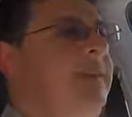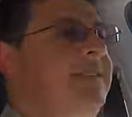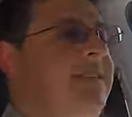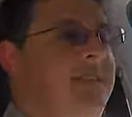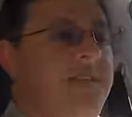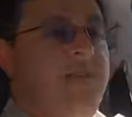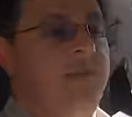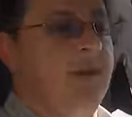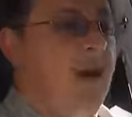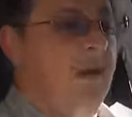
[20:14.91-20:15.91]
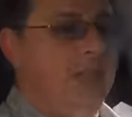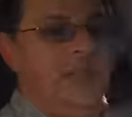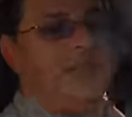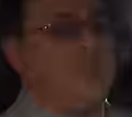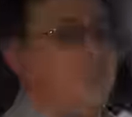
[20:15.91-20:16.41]
it's going to give you an
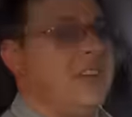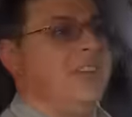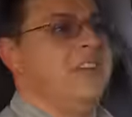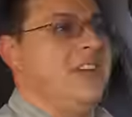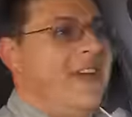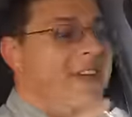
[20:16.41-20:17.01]
all-electric range,